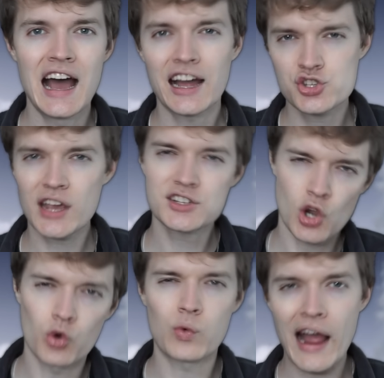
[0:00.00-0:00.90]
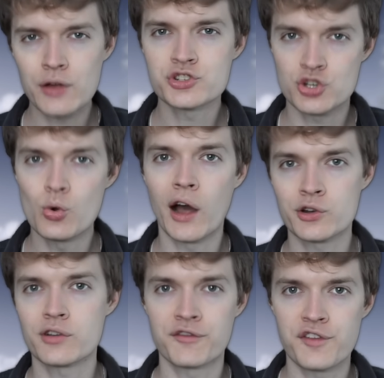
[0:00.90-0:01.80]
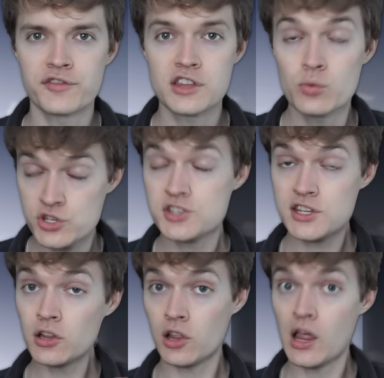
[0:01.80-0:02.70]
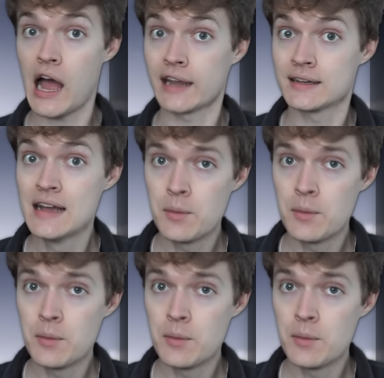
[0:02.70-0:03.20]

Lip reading: I checked around 250, which is still a lot,